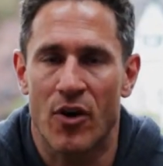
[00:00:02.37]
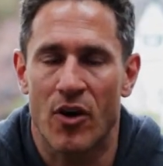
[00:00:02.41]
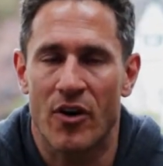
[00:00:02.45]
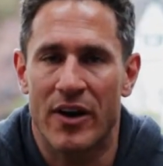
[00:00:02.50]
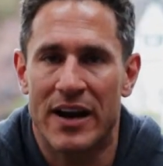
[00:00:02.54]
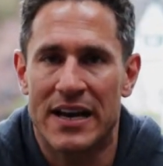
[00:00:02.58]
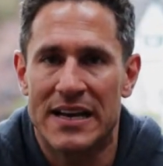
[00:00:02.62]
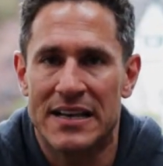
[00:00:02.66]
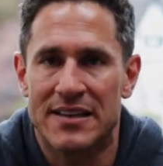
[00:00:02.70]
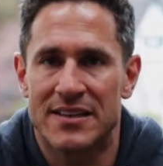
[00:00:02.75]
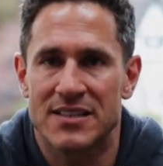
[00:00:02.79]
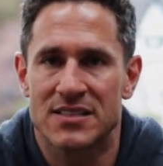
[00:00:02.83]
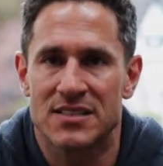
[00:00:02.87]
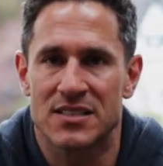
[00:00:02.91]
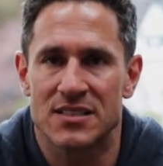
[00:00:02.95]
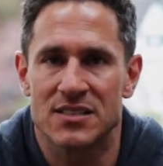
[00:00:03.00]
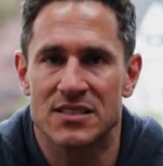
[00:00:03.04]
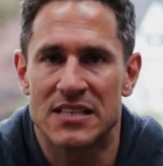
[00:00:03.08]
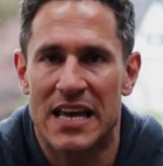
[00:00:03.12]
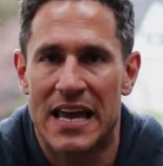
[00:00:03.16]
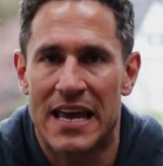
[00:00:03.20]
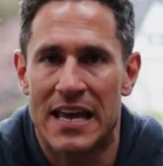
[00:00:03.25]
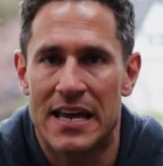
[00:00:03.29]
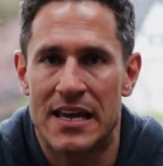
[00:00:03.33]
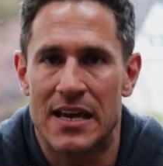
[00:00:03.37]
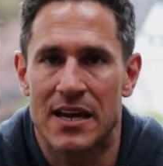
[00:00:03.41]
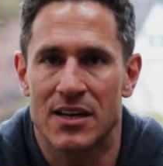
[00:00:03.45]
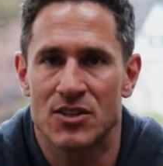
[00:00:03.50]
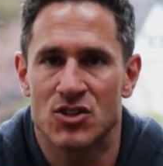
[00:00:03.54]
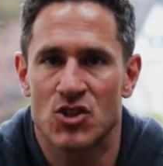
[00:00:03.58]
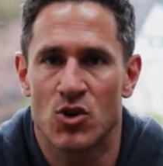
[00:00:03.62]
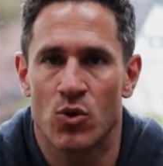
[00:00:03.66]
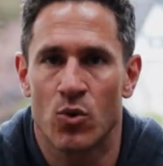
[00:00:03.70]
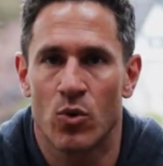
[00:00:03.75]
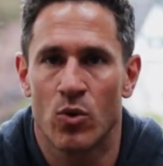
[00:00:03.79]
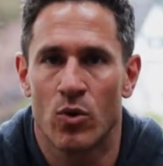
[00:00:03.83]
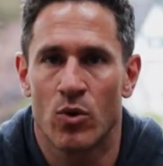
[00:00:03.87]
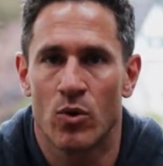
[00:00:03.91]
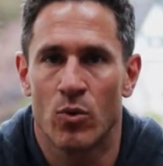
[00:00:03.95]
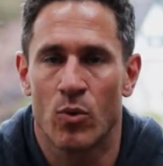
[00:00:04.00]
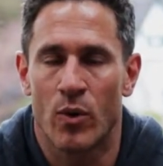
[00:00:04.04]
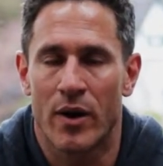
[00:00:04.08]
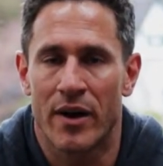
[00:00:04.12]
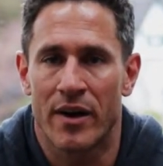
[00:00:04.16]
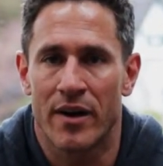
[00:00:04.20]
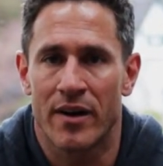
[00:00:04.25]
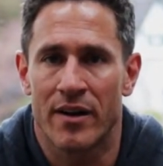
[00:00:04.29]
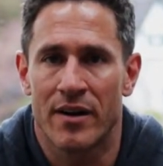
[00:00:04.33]
All right, this is a tool
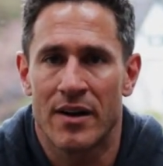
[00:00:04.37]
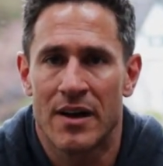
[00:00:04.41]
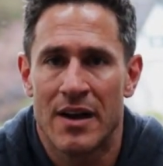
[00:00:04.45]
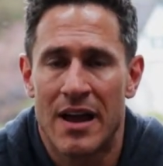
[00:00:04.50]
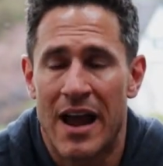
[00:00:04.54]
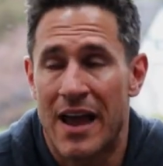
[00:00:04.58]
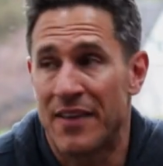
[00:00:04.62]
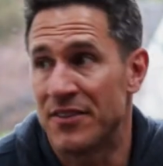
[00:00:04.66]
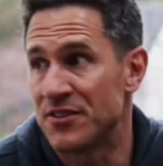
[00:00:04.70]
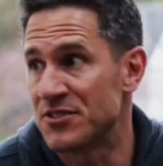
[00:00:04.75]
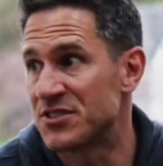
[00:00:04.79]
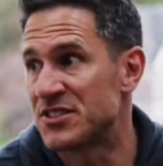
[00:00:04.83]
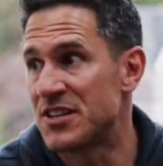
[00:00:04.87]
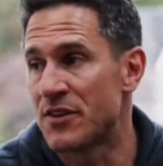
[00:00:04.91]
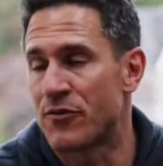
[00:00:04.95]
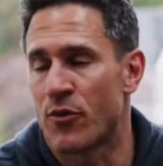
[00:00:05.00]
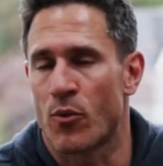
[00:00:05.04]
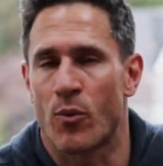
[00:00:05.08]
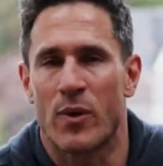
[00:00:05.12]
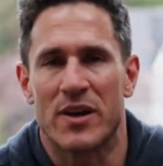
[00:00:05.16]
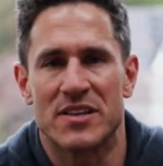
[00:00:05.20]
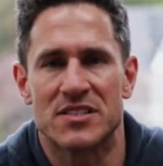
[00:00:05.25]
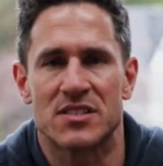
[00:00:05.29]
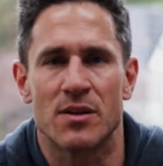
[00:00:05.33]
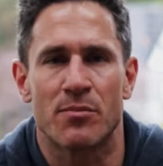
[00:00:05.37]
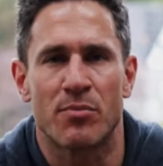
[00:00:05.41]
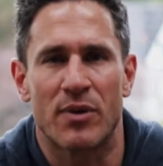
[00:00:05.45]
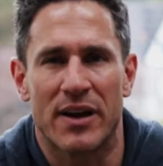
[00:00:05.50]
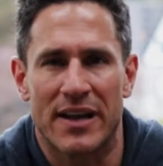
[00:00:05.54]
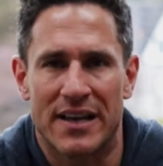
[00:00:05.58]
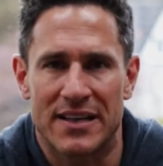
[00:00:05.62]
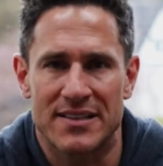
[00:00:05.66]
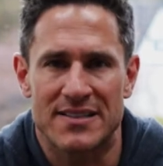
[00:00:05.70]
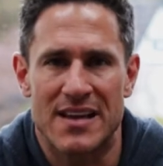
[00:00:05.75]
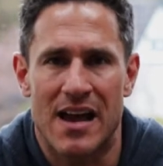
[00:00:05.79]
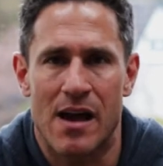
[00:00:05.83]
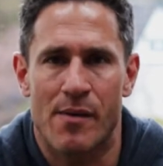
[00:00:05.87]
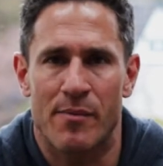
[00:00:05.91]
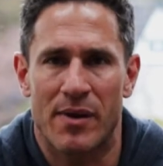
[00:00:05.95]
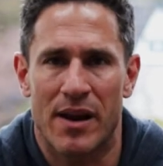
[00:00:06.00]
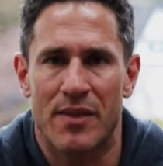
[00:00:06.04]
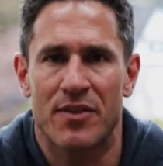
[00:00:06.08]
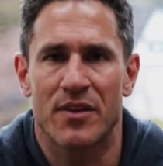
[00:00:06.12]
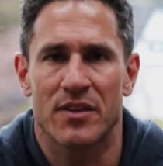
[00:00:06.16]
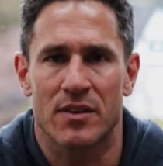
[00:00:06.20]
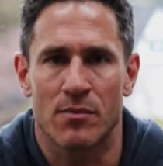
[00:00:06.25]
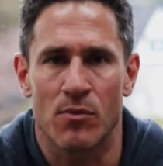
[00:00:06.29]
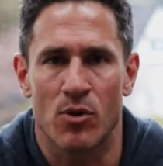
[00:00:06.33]
where there's different ways to break it down, but
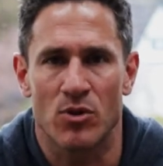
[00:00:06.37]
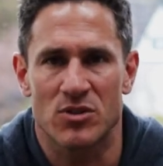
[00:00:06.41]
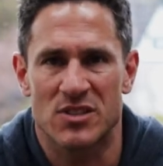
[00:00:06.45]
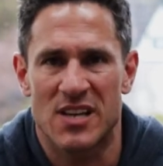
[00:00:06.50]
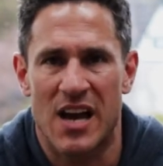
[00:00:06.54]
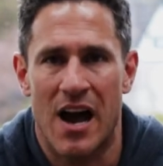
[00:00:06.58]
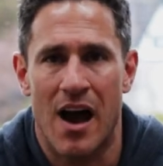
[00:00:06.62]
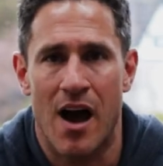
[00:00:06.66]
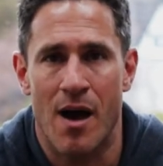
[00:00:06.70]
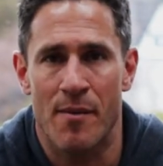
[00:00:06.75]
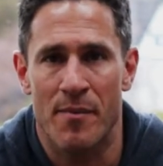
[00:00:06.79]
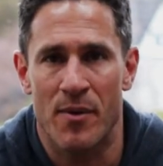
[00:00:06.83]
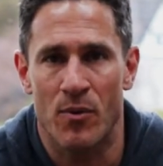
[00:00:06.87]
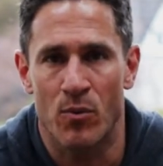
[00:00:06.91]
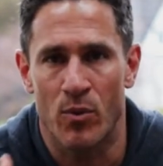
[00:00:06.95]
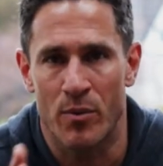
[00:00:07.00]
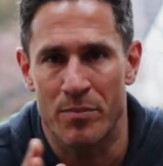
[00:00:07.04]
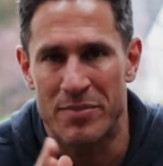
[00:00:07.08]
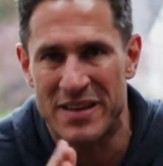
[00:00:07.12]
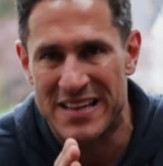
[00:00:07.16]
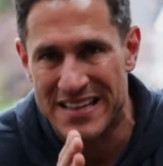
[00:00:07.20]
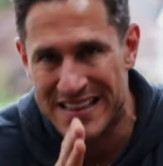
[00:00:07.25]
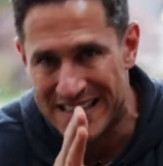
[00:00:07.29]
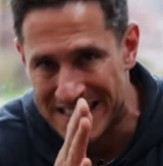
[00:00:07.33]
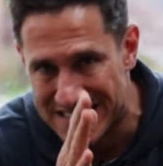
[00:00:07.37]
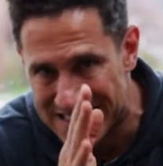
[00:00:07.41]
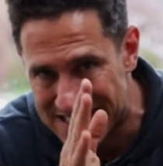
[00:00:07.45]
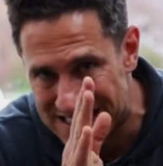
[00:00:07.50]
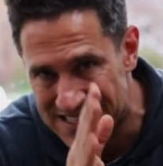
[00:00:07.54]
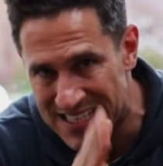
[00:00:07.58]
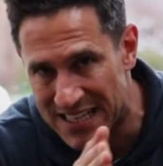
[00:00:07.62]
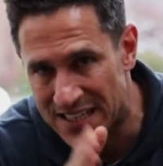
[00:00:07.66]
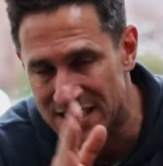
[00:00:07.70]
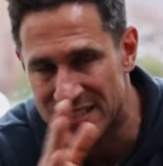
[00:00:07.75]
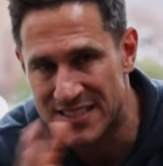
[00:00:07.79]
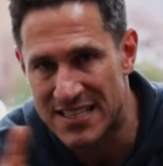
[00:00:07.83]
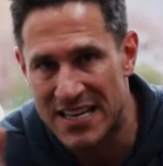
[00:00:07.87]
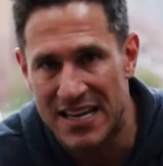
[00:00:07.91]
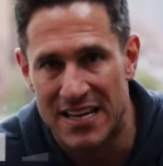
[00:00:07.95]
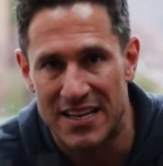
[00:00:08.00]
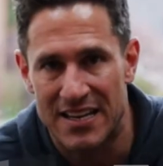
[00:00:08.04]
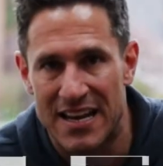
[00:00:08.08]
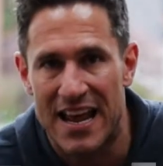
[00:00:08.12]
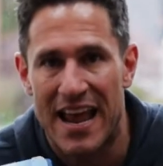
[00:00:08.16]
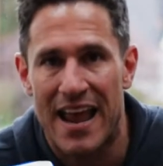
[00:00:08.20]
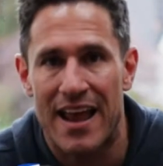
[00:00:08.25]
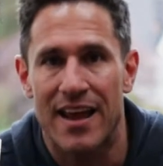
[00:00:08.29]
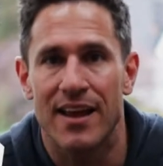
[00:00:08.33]
I think the most common would be the
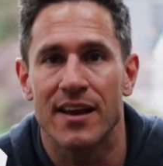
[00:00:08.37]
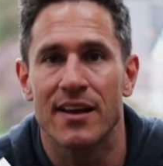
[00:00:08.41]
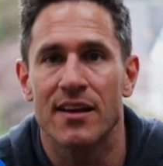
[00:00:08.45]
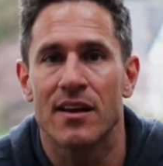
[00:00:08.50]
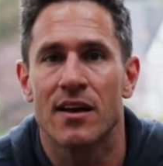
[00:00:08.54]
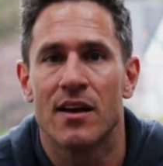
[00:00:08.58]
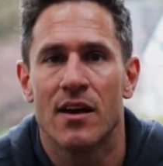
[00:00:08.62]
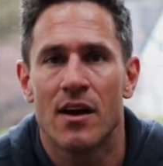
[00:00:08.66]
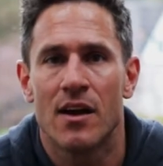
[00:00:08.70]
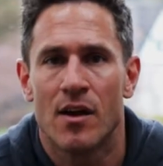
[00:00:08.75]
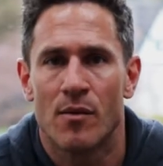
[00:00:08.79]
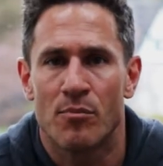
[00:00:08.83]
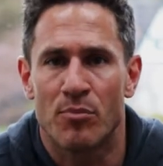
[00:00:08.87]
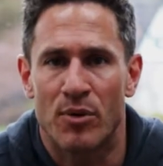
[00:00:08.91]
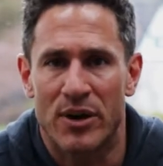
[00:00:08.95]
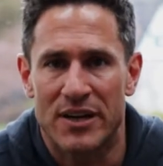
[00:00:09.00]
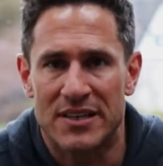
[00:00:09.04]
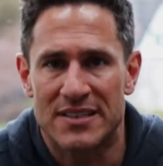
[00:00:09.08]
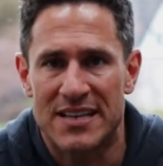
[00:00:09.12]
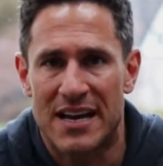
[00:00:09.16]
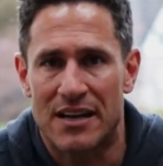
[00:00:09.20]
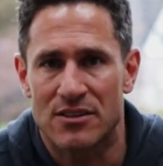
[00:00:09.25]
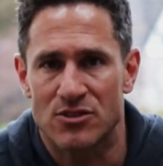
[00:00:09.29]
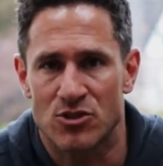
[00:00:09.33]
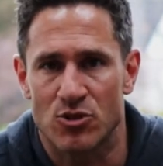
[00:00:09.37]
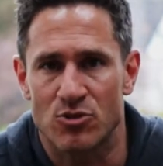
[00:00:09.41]
16-8 breakdown.